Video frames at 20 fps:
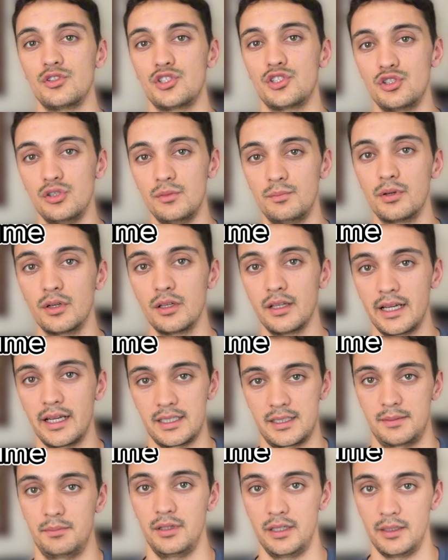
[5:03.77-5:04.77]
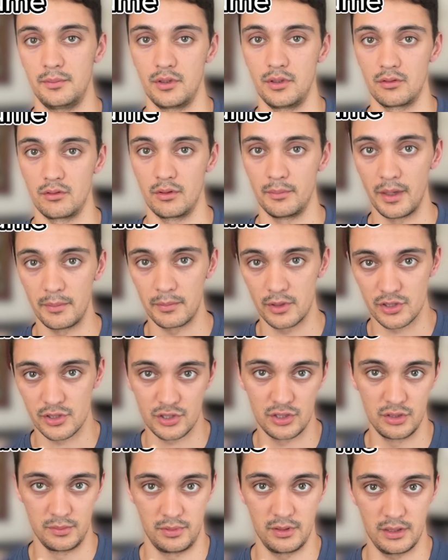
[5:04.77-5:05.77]
Superlek's playbook. Remember
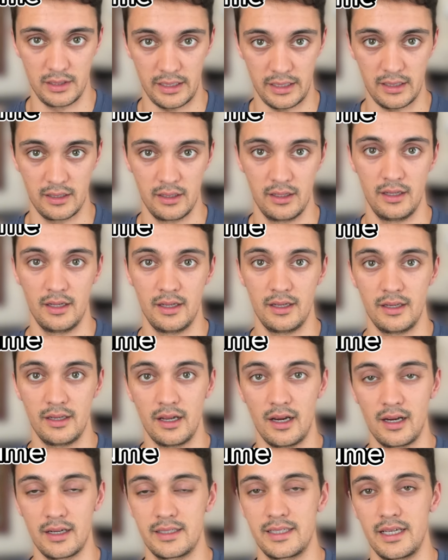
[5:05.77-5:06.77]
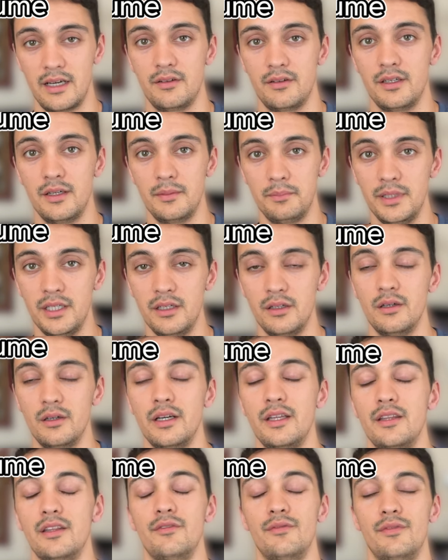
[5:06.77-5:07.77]
Superlek knocked out Nabil
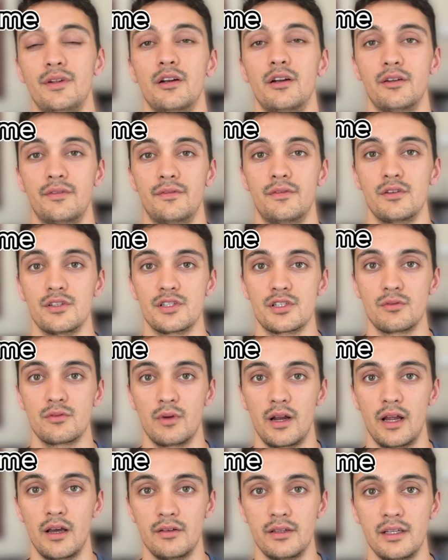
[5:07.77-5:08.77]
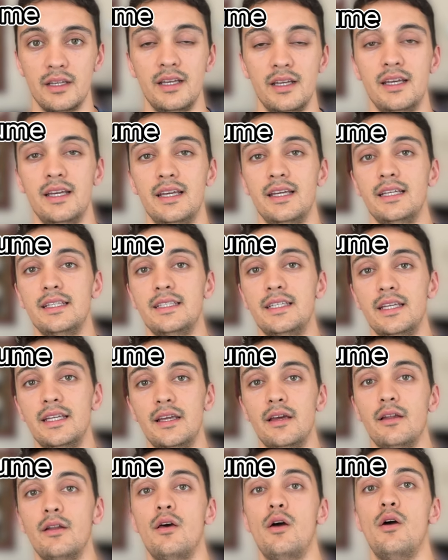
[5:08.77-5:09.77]
in the very first round. He did
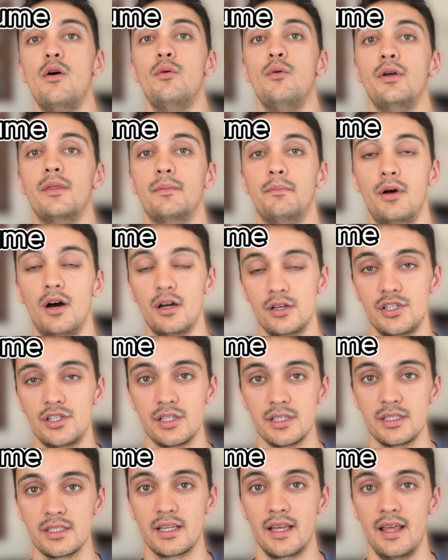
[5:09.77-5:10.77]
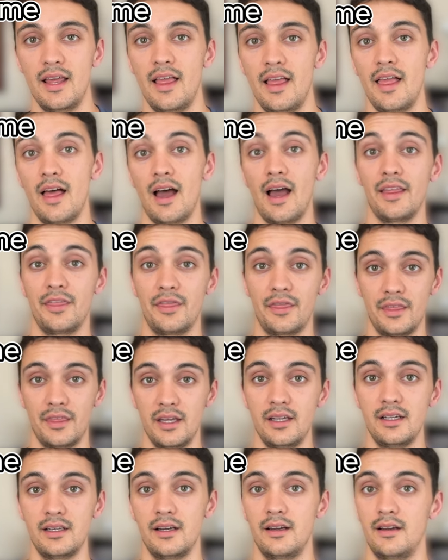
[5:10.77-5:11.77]
it with punches. I
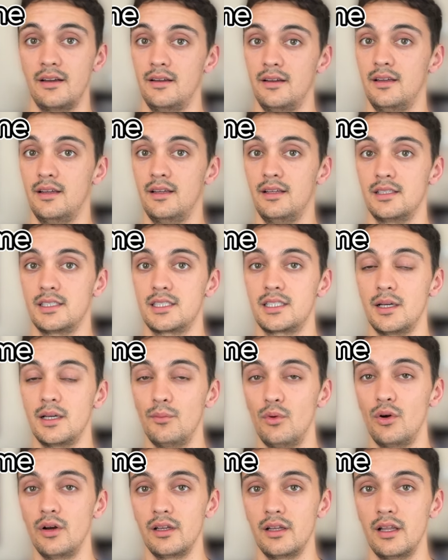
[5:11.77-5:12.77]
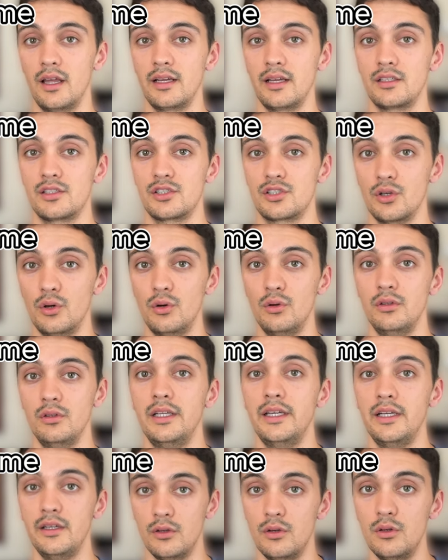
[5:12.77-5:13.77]
think someone like Soe
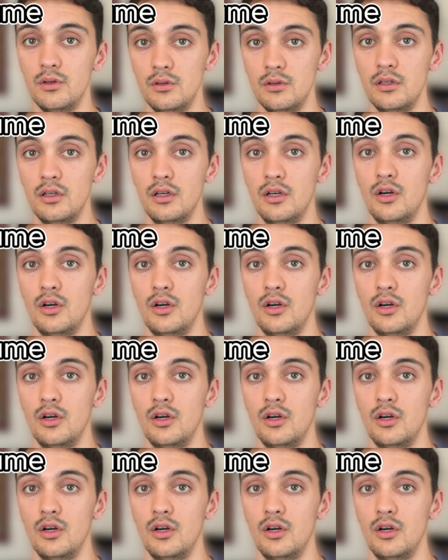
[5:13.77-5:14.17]
Lin Oo,